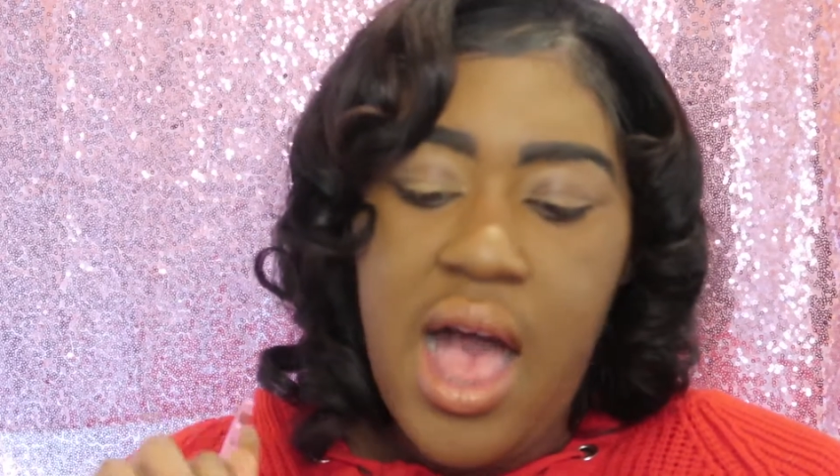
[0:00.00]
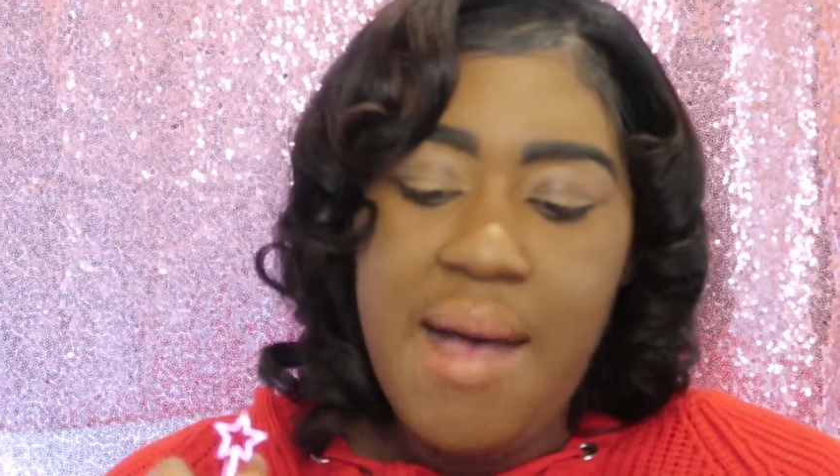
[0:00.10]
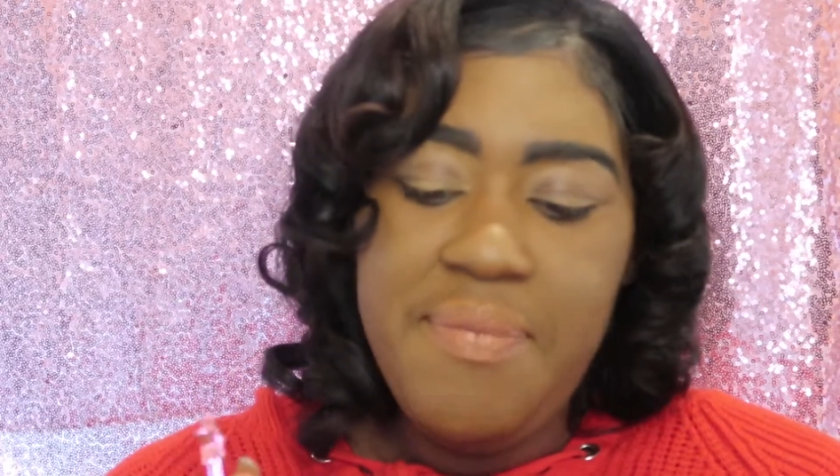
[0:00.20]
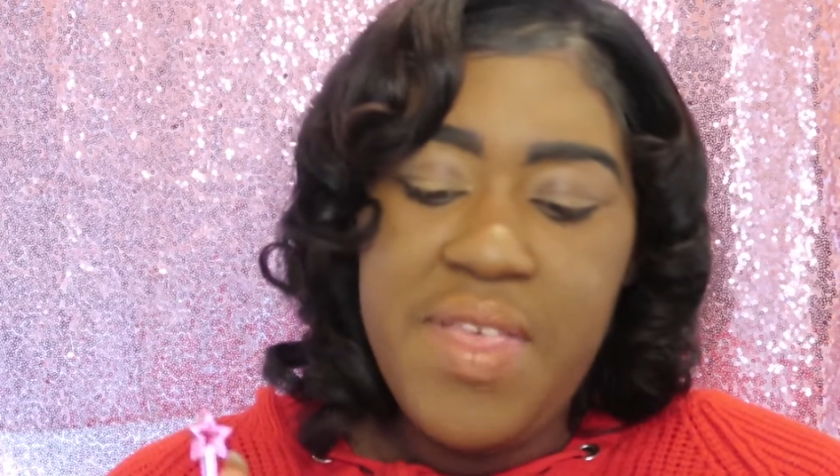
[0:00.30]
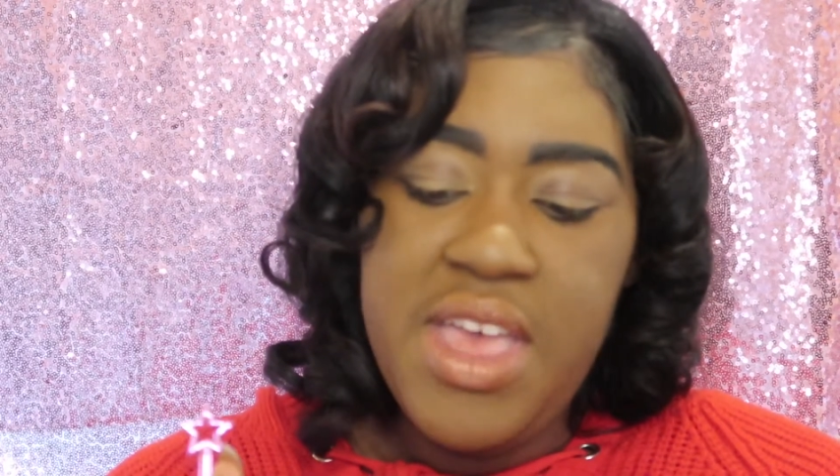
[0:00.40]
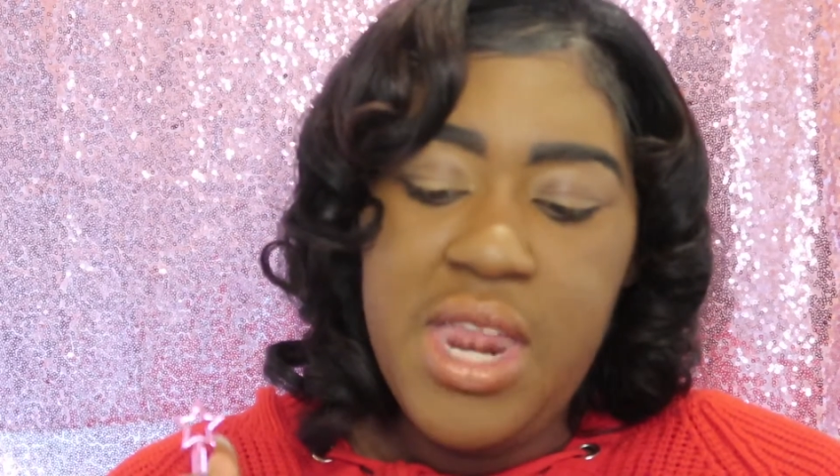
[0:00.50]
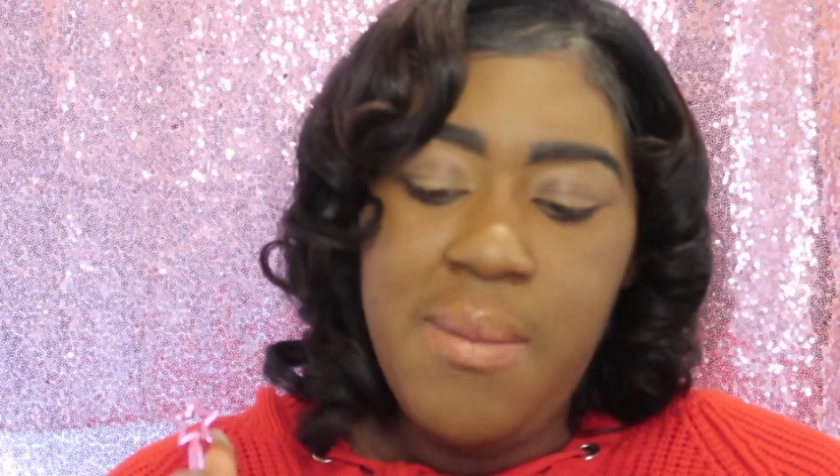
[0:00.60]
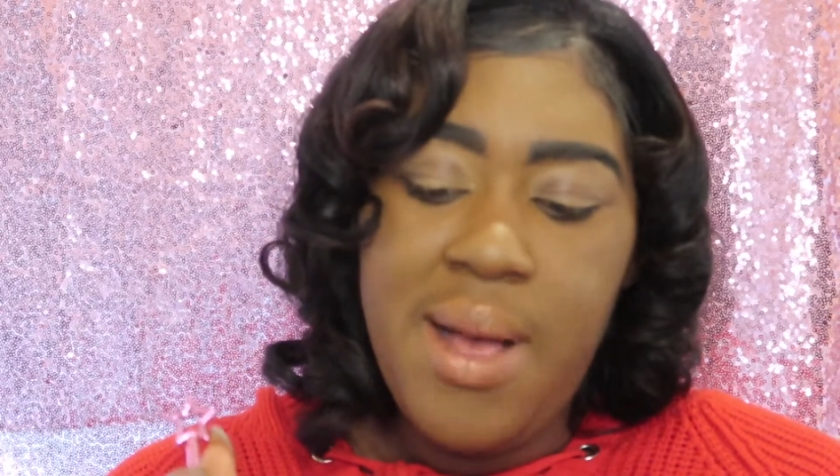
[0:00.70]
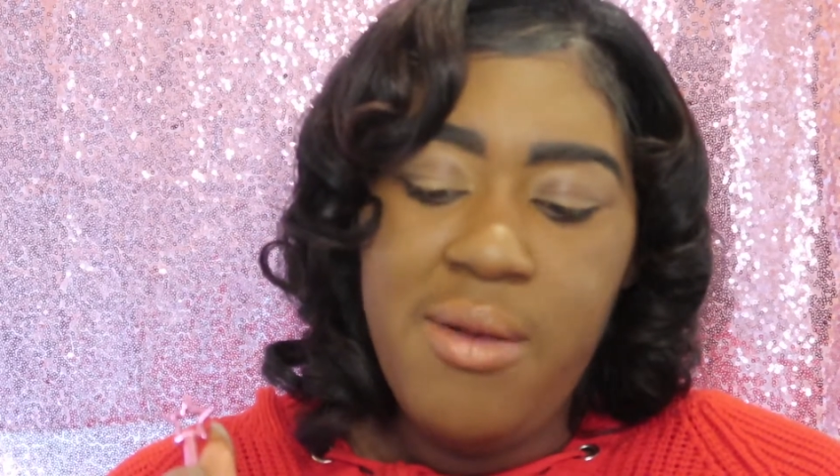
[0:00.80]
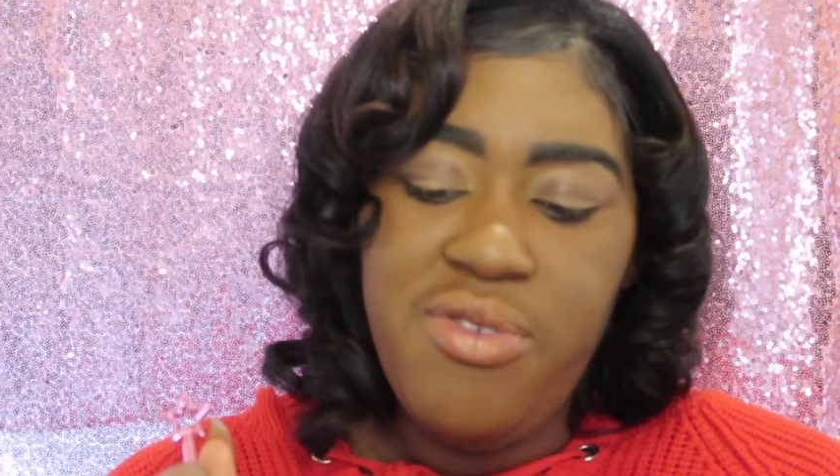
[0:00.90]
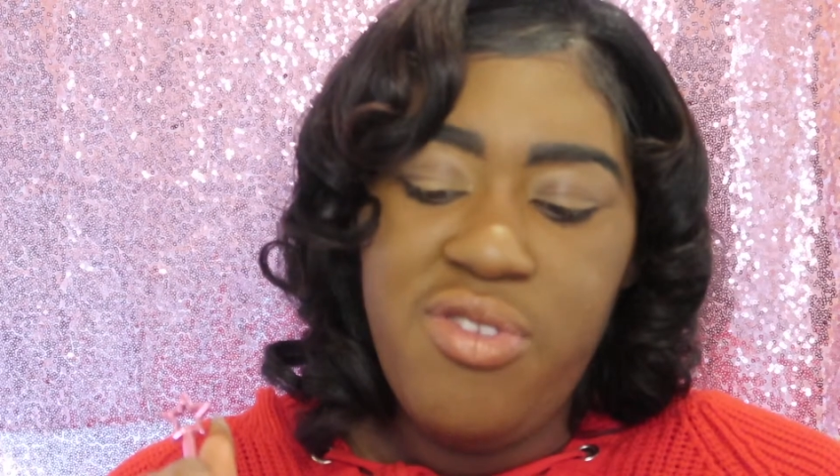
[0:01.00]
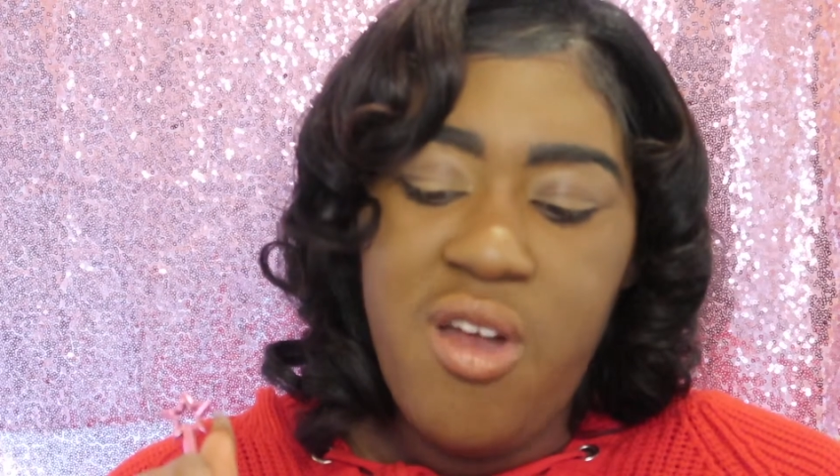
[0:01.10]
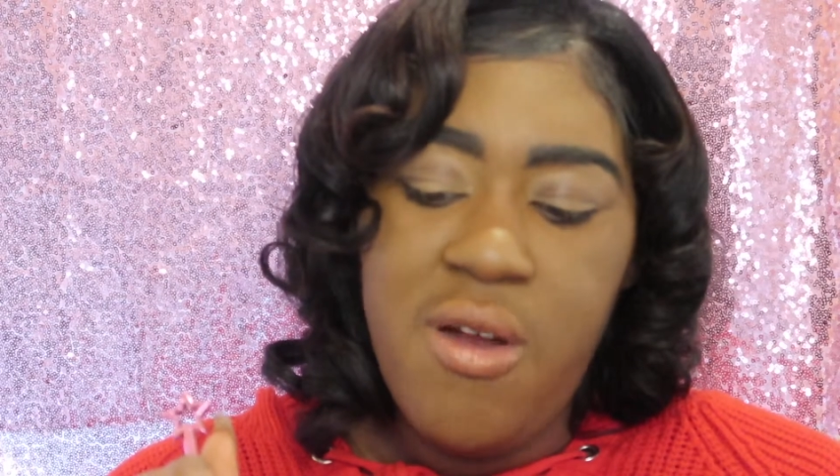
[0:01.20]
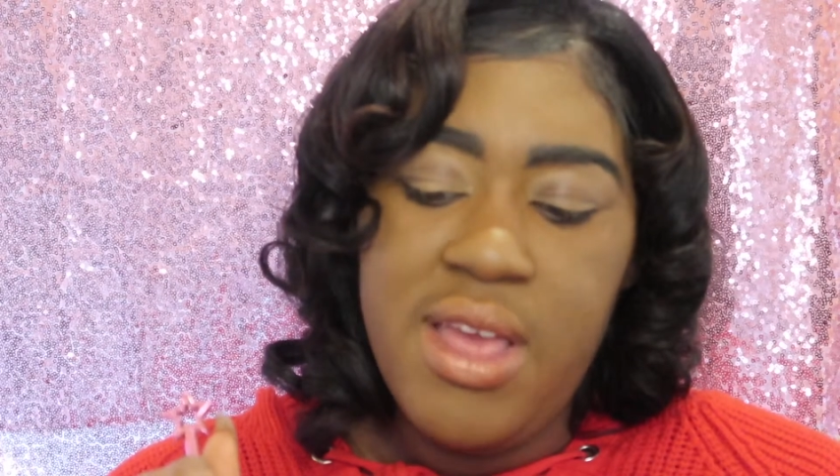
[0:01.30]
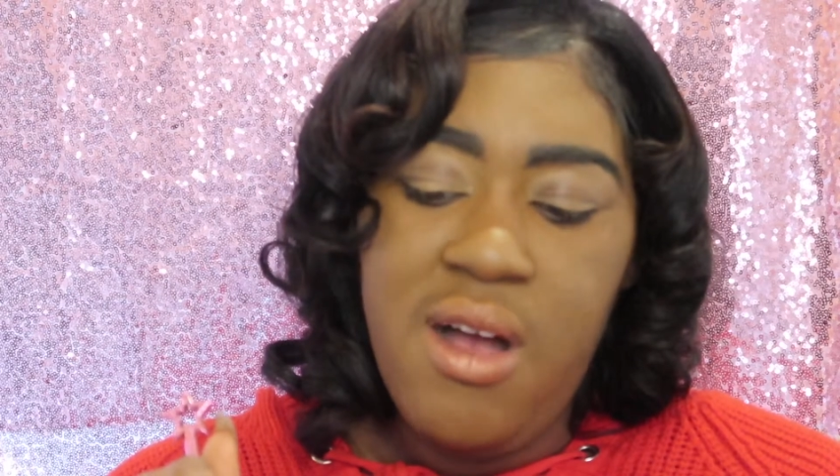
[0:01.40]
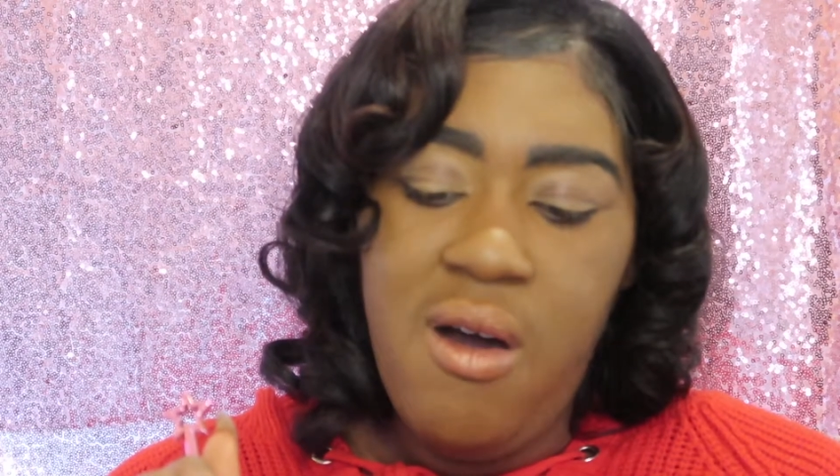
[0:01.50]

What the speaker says: I'm thinking about starting